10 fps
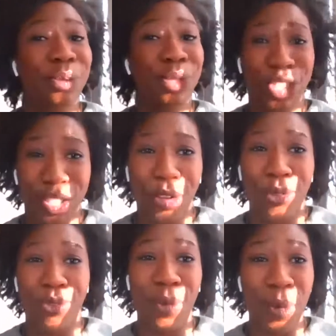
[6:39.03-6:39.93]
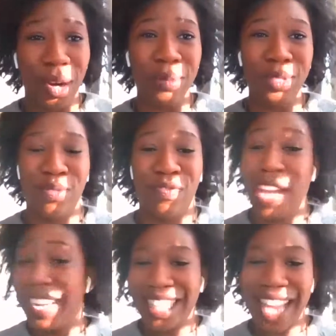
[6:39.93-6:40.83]
So we just turned four, which is
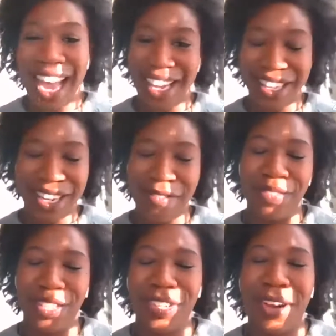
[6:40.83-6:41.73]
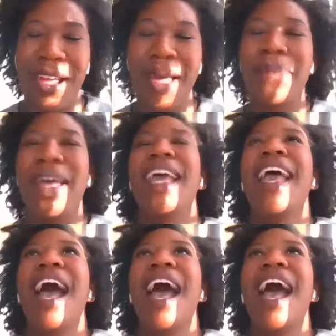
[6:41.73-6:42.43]
very exciting in the life of a startup.